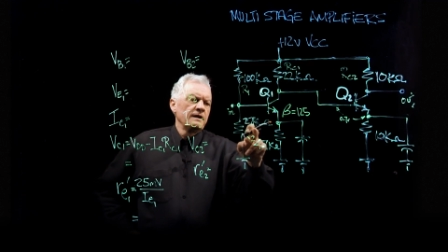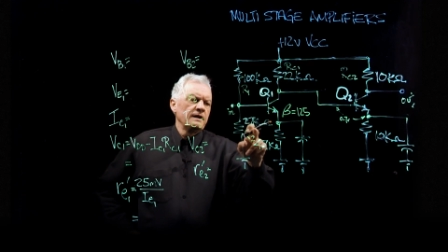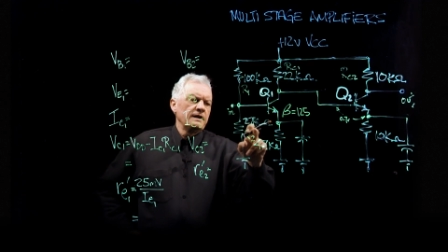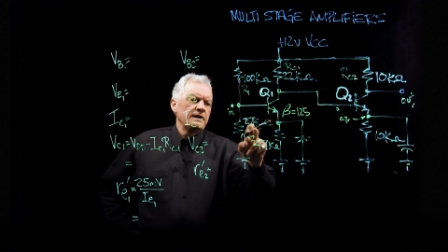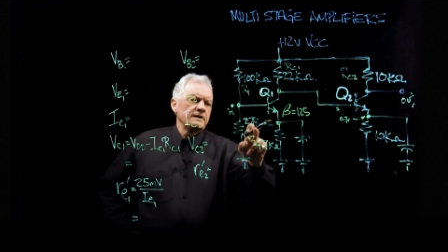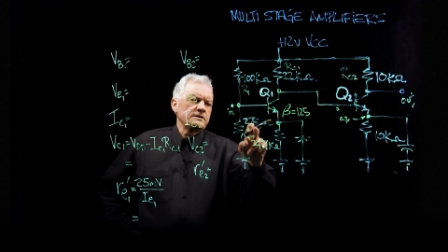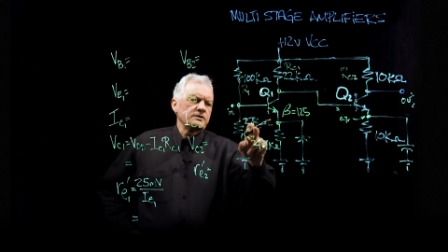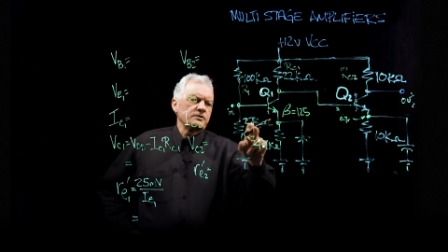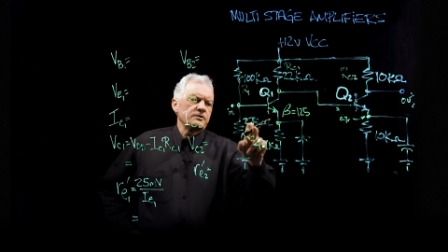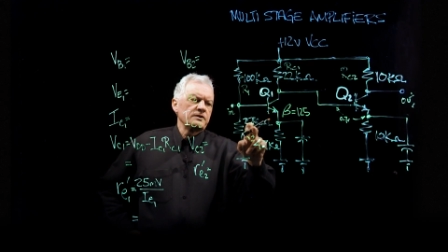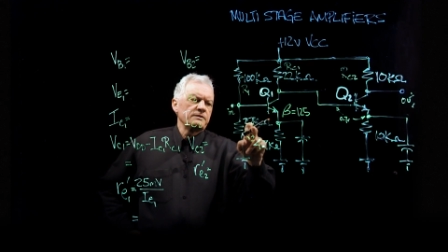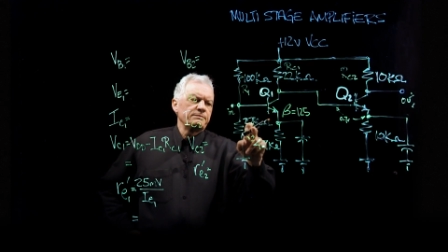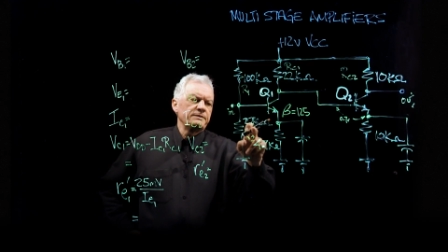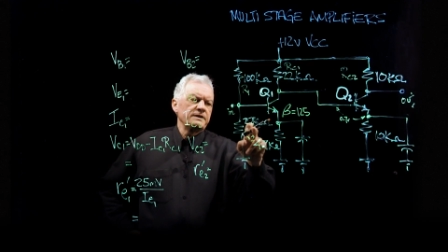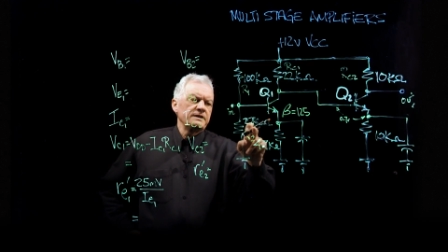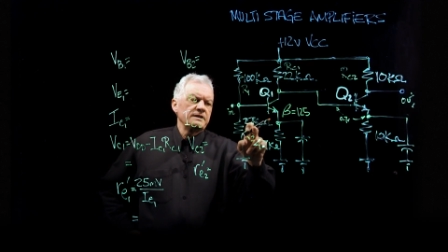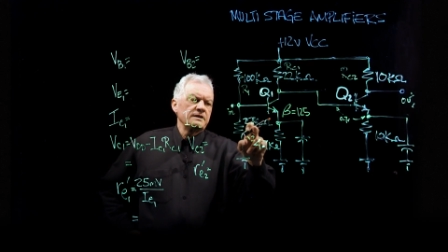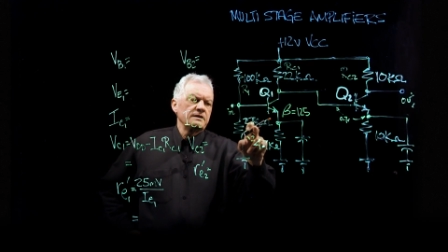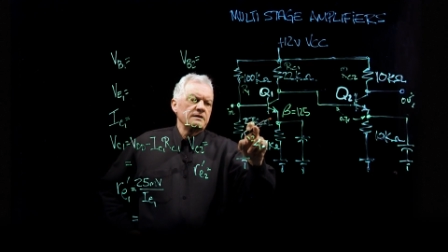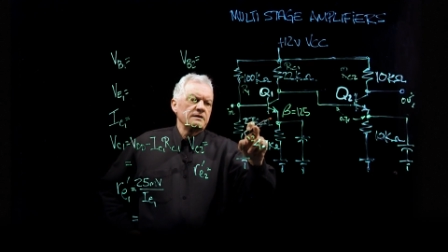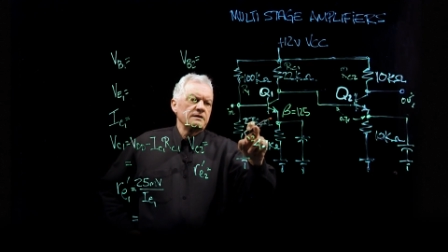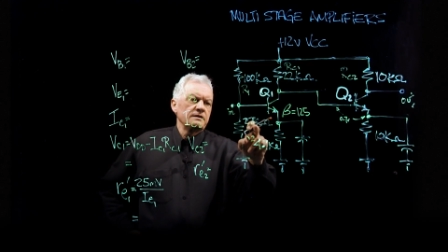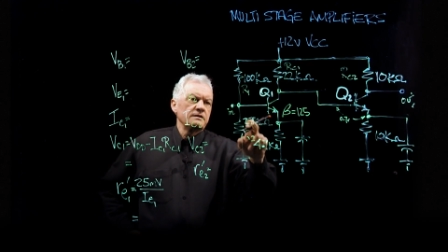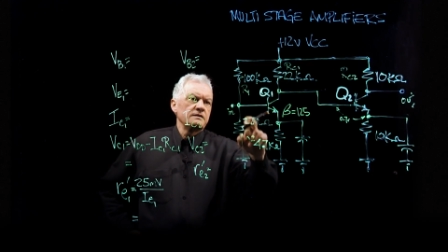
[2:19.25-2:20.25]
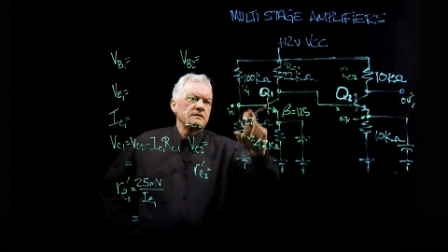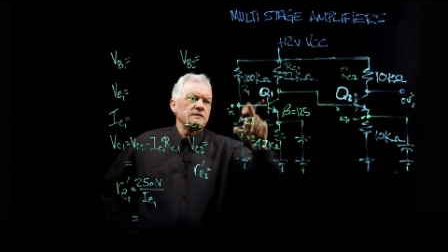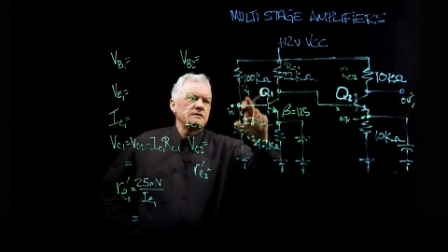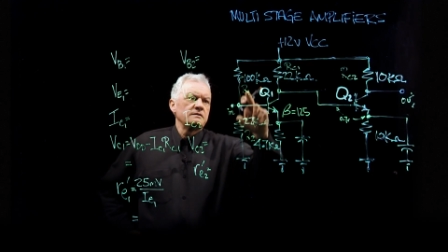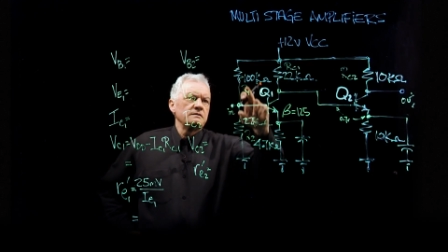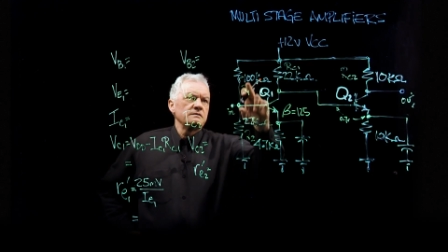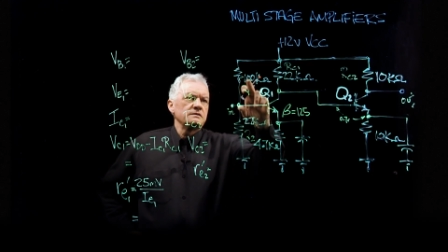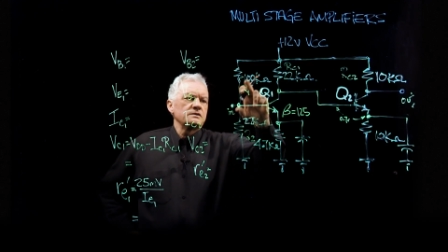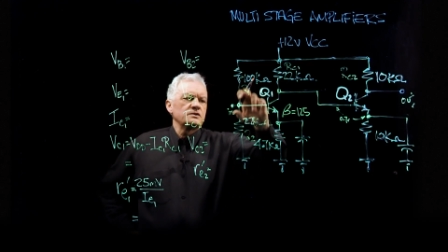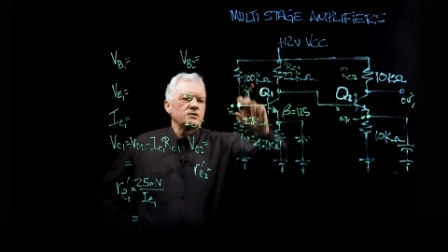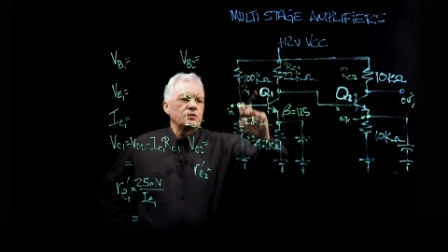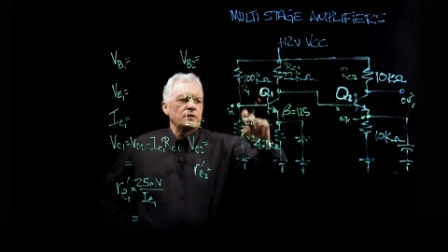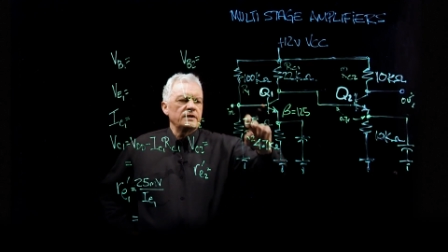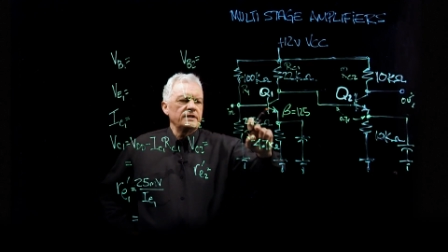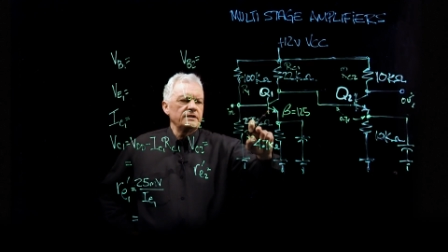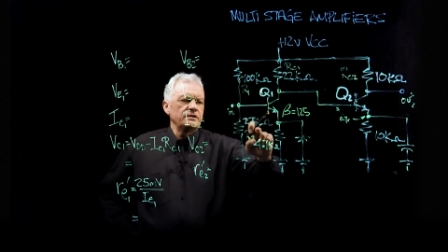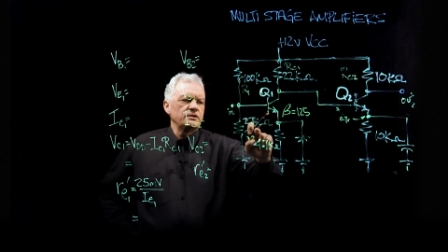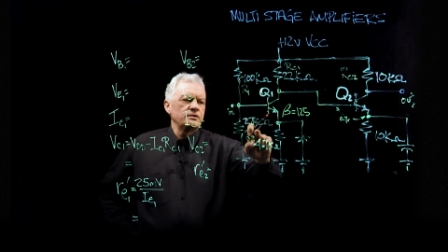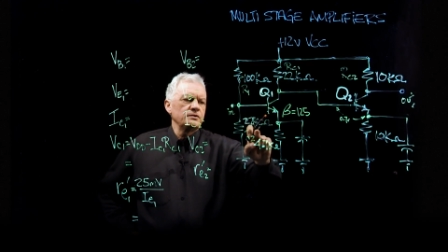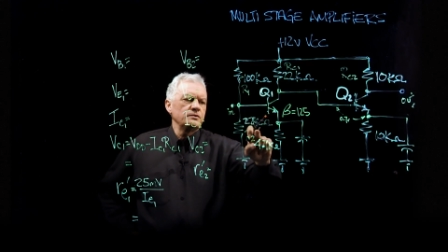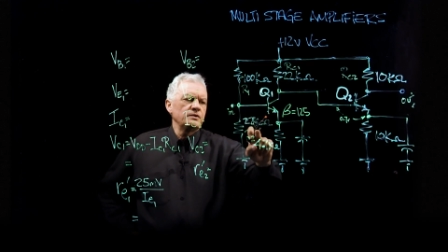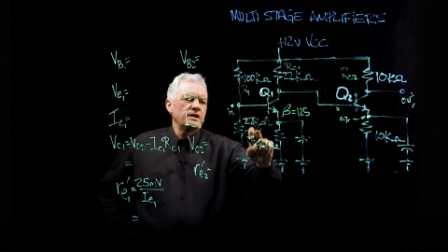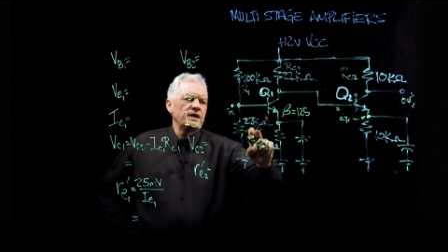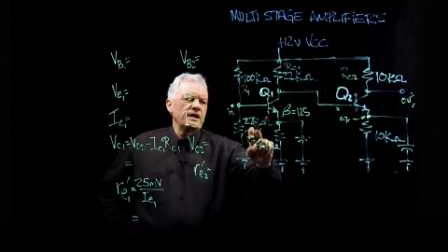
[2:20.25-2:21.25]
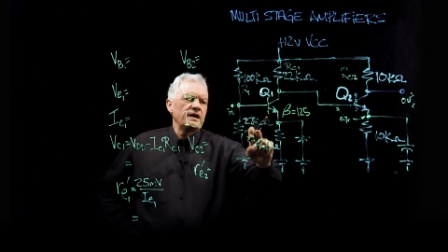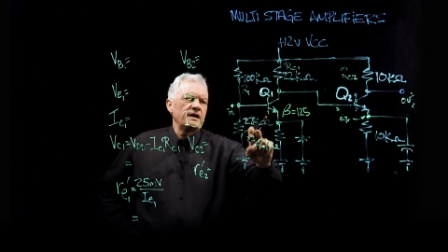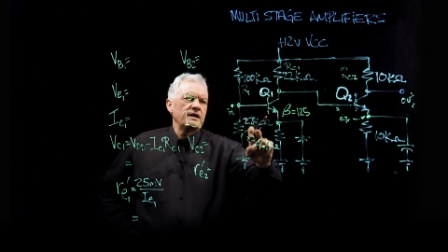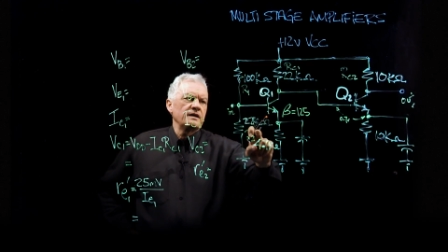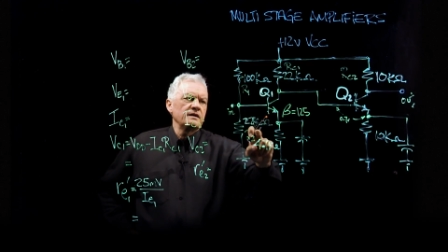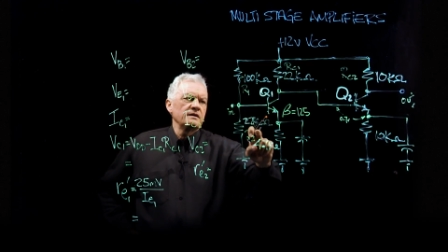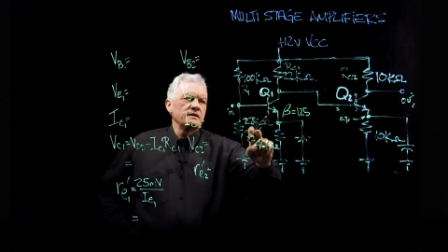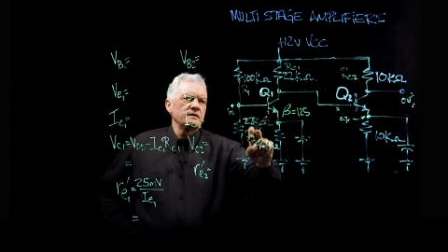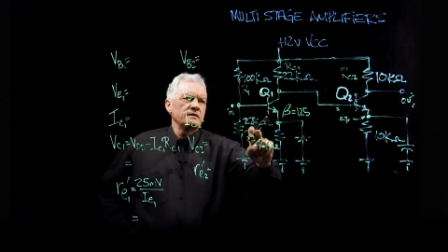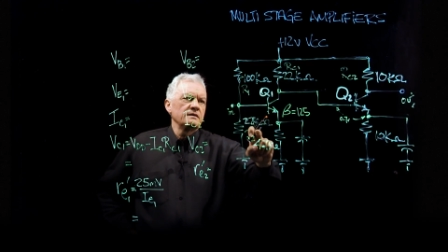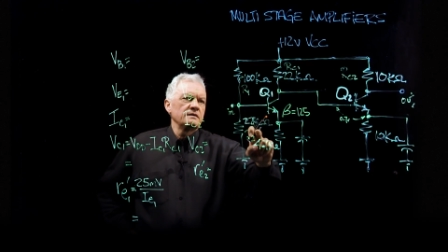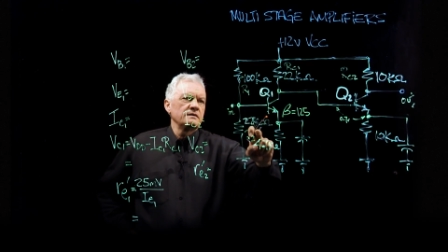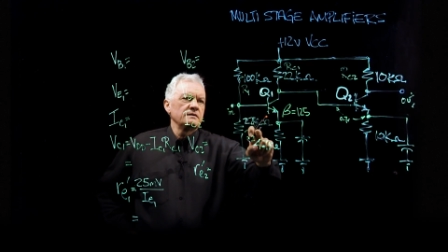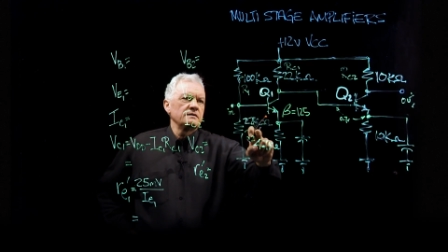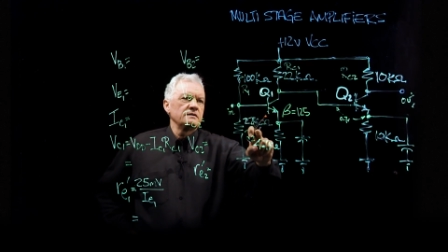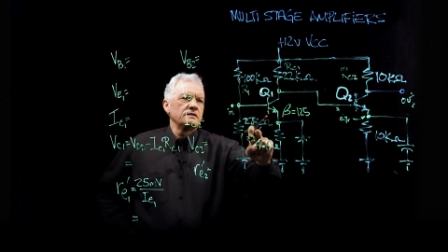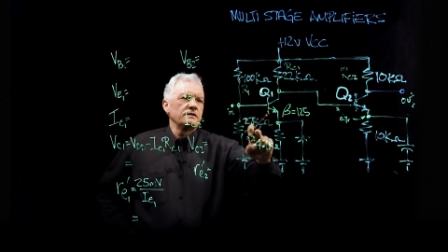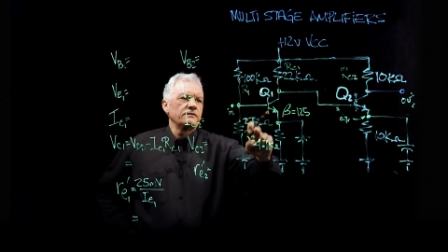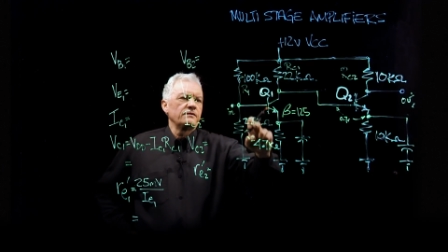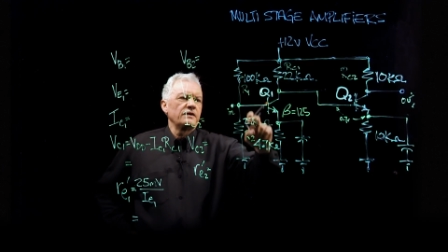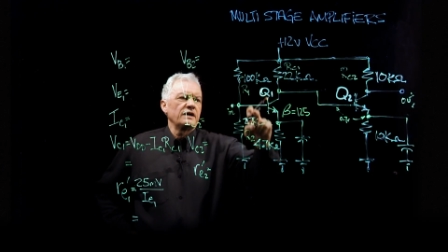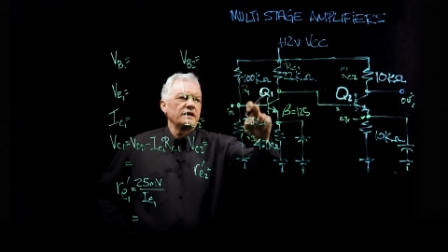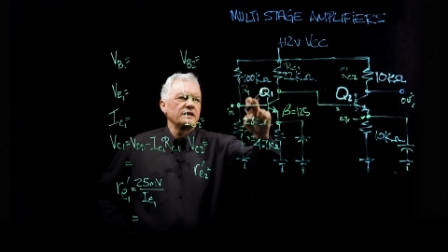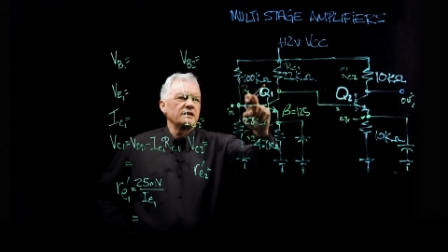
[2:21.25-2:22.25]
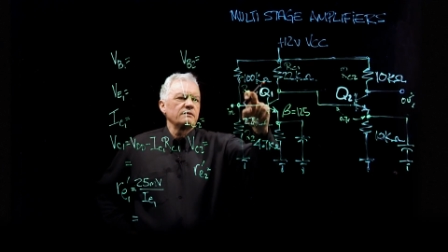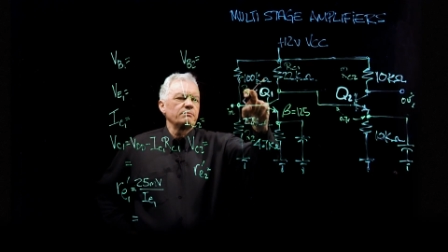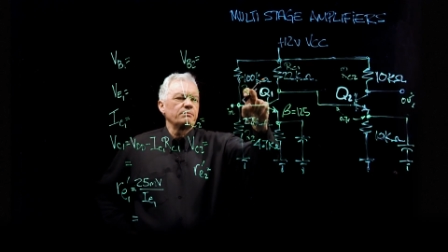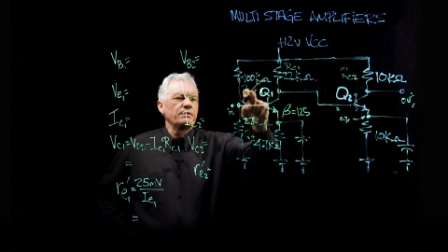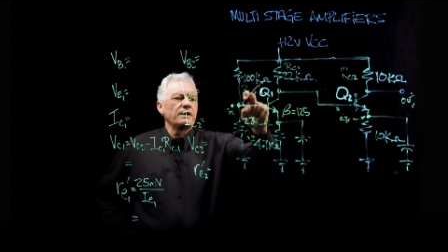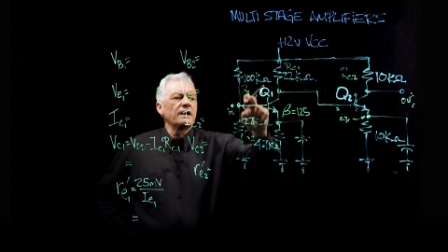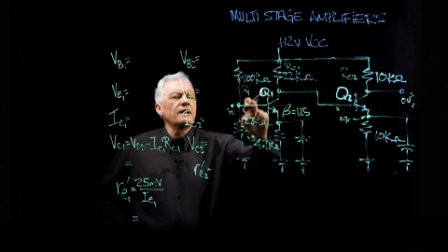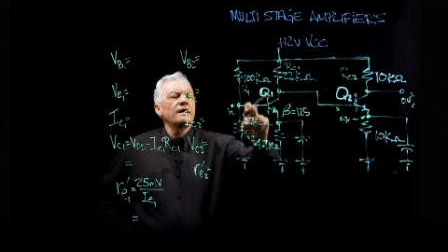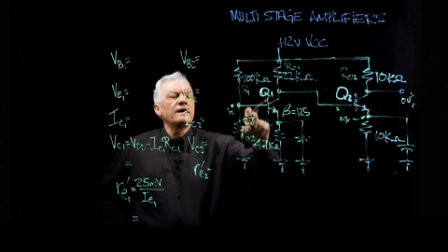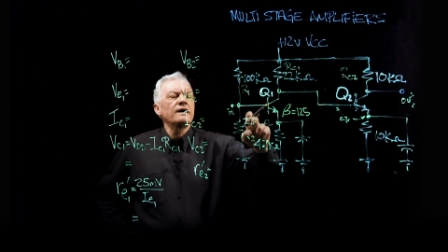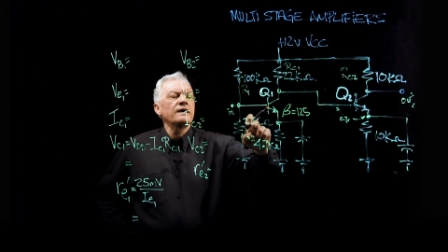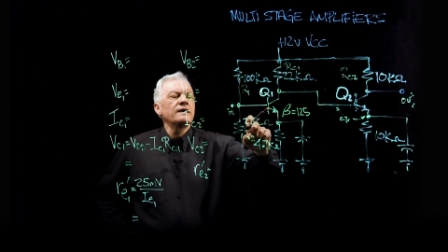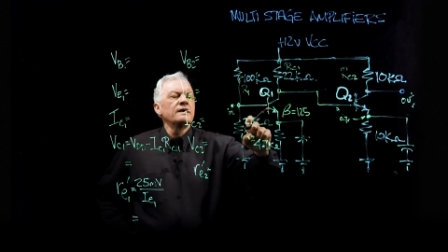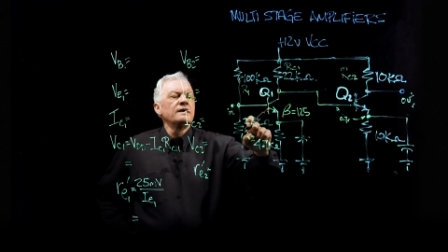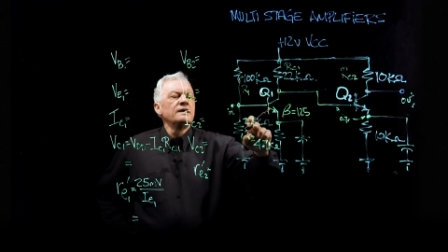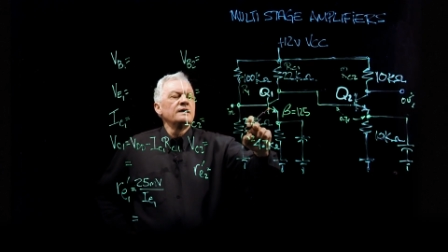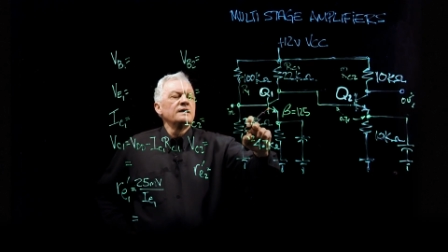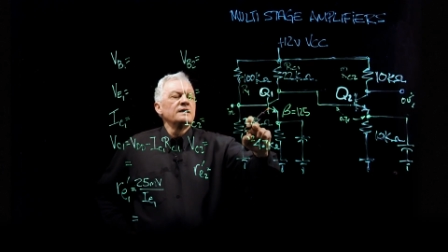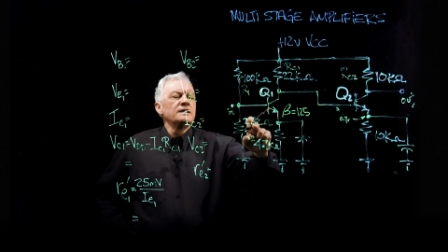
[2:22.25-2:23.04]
it's going to be 22K divided by